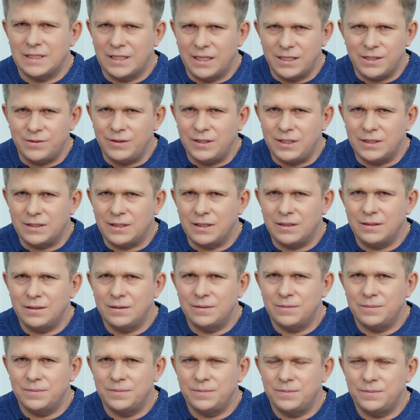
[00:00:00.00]
Isn't that
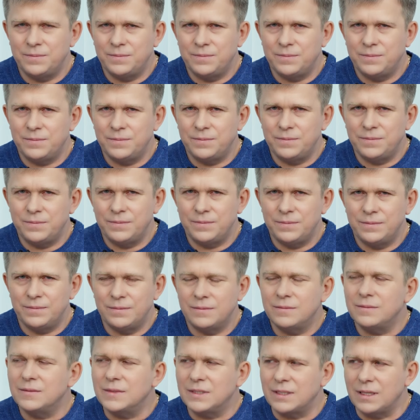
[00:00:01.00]
so?
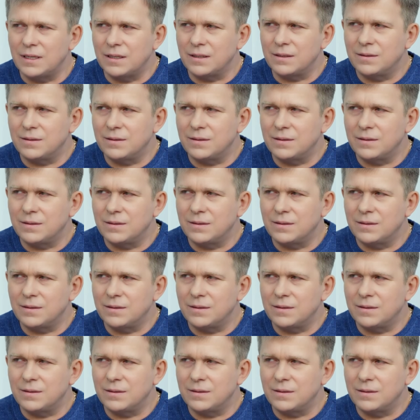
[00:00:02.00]
It